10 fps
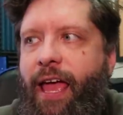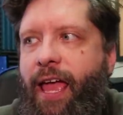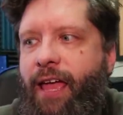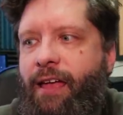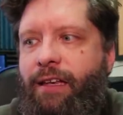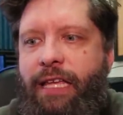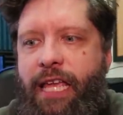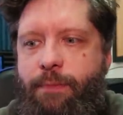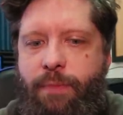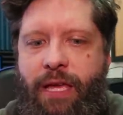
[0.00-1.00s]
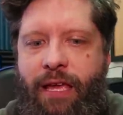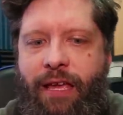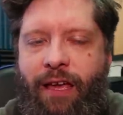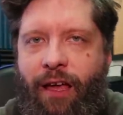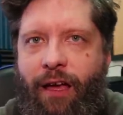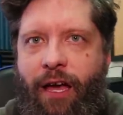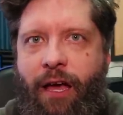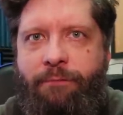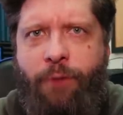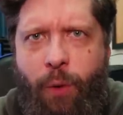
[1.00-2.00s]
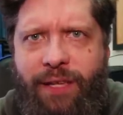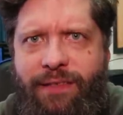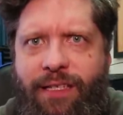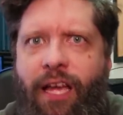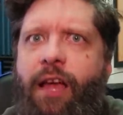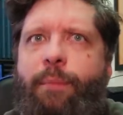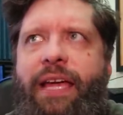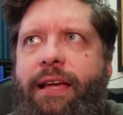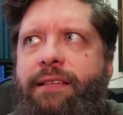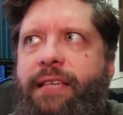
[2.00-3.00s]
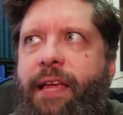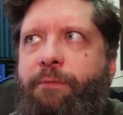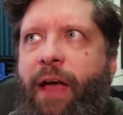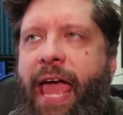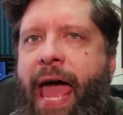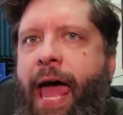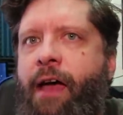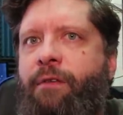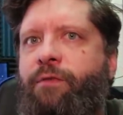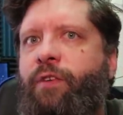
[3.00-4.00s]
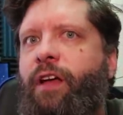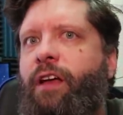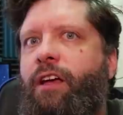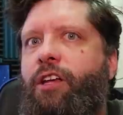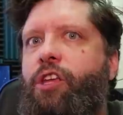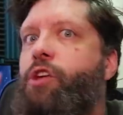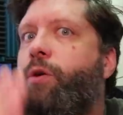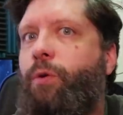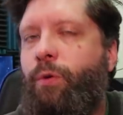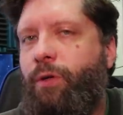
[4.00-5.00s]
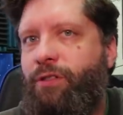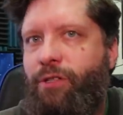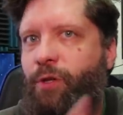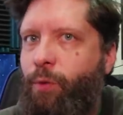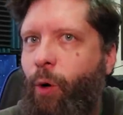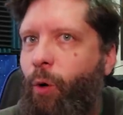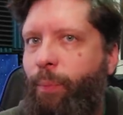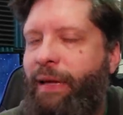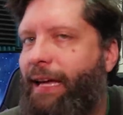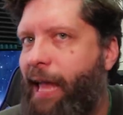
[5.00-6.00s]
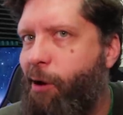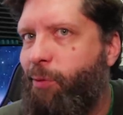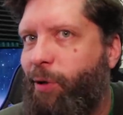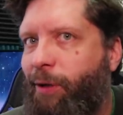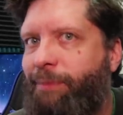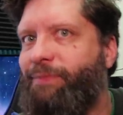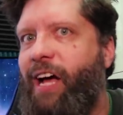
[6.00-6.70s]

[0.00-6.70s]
and keep me uh, focused because if I have you to hold me accountable,